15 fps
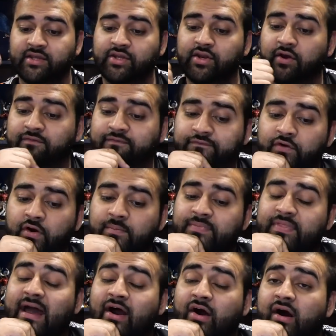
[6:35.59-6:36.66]
you know,
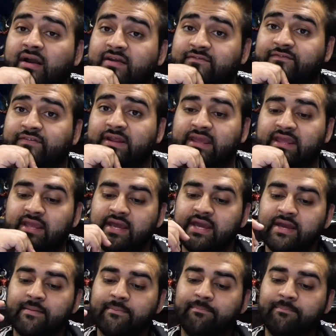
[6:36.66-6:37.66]
from that Hive Fleet,